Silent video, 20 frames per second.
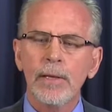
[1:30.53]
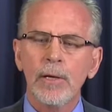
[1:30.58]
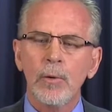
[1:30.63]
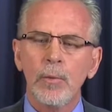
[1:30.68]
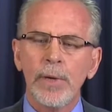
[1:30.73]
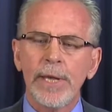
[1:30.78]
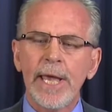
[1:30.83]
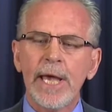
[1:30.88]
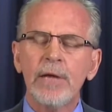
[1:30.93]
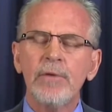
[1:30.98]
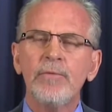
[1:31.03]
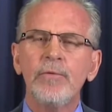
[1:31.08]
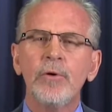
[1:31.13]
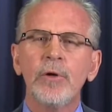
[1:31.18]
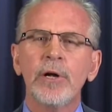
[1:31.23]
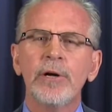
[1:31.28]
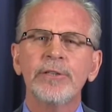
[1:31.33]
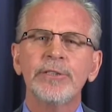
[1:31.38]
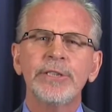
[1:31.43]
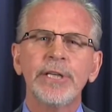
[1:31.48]
We can't
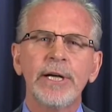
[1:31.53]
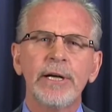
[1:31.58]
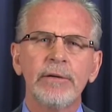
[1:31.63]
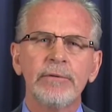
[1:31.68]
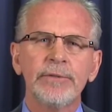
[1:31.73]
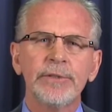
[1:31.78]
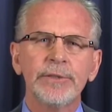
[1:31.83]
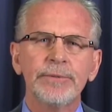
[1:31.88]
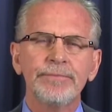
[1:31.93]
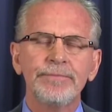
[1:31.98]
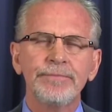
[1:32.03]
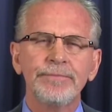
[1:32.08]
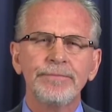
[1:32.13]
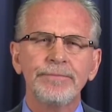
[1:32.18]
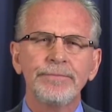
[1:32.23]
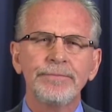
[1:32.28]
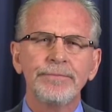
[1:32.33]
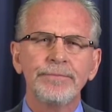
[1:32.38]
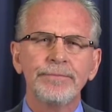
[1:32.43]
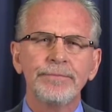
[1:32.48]
fool ourselves.
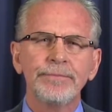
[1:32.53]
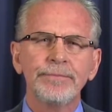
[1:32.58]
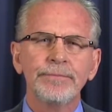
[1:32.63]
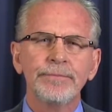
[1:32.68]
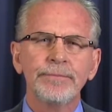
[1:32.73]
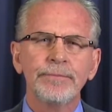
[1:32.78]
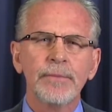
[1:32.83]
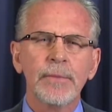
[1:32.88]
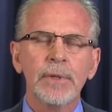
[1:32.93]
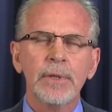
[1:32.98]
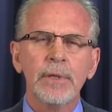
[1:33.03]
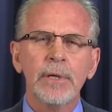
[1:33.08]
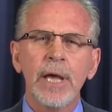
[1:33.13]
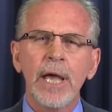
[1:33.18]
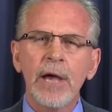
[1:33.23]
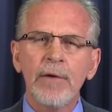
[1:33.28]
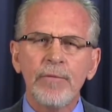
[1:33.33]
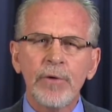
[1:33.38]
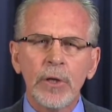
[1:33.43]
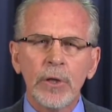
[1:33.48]

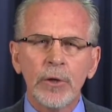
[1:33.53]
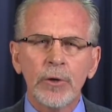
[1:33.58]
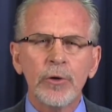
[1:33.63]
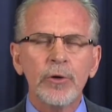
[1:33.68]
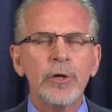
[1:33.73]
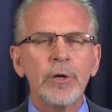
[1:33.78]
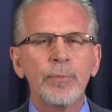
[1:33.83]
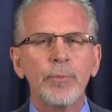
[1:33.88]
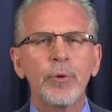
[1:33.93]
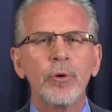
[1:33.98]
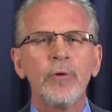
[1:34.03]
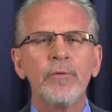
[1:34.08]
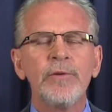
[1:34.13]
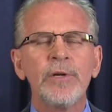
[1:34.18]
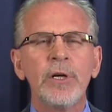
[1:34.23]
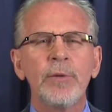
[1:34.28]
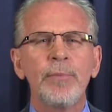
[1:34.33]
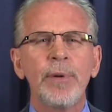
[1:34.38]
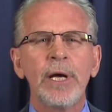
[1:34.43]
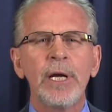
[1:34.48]
Have we learned a proven,
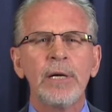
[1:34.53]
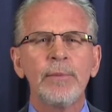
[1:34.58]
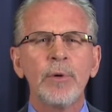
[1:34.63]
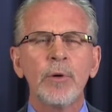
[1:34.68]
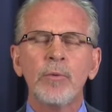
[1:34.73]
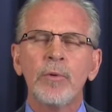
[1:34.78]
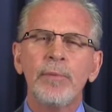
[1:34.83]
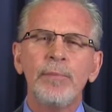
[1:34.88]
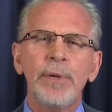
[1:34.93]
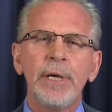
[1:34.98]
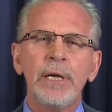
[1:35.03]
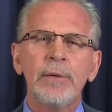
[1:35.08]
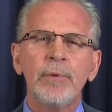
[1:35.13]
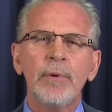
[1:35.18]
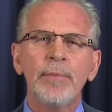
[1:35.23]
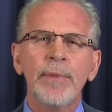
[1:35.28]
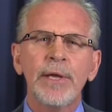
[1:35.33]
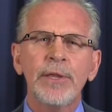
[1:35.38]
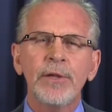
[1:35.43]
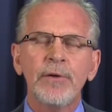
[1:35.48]
dependable, repeatable
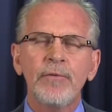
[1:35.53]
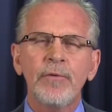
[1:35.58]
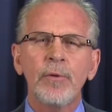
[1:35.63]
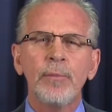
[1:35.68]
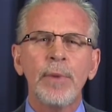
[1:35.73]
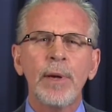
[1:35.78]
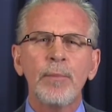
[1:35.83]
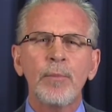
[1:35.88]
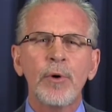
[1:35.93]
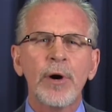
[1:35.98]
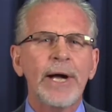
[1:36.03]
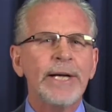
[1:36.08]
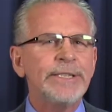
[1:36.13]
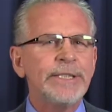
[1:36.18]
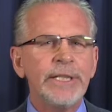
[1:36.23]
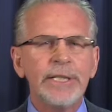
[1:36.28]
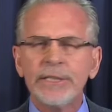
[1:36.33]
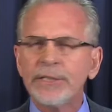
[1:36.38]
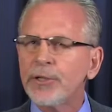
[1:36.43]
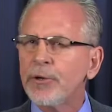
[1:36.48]
method for
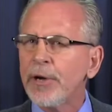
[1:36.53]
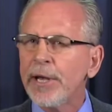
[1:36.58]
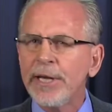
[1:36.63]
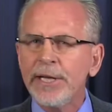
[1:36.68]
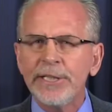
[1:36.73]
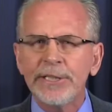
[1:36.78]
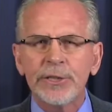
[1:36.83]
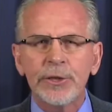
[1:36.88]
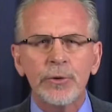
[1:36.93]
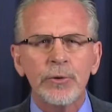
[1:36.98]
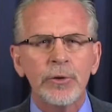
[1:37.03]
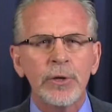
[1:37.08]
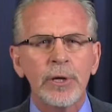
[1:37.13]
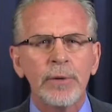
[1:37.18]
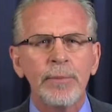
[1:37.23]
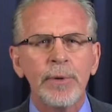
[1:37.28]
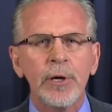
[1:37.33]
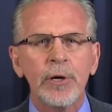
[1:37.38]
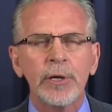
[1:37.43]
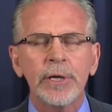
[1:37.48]
memorizing? Is there any school in
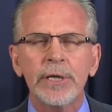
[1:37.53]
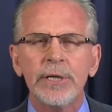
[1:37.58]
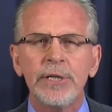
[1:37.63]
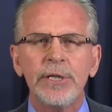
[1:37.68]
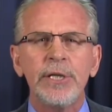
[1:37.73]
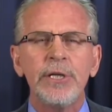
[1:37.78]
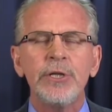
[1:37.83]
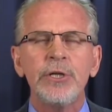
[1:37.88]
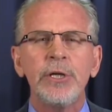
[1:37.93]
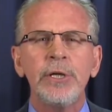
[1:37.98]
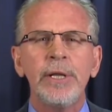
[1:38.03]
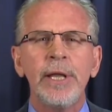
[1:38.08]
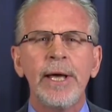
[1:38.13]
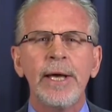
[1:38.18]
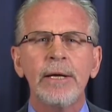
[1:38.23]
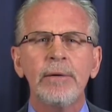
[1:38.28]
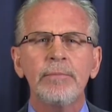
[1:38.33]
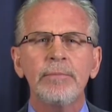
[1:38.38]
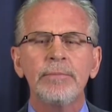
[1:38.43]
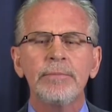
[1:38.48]
America teaching
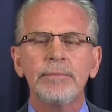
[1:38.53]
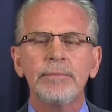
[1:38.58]
that?